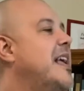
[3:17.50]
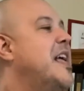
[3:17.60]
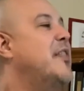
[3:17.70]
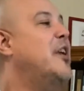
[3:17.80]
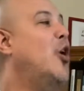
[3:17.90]

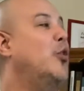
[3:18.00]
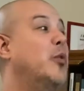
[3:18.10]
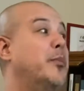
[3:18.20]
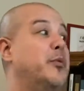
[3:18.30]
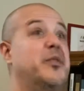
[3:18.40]
The old
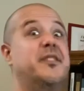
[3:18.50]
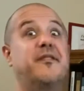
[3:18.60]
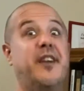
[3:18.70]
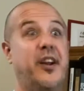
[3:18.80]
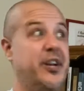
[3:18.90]
woman was
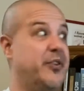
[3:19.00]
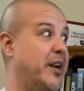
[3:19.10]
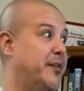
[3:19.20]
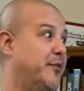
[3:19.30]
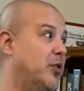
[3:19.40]
very
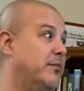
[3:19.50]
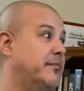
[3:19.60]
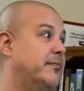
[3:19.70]
grateful.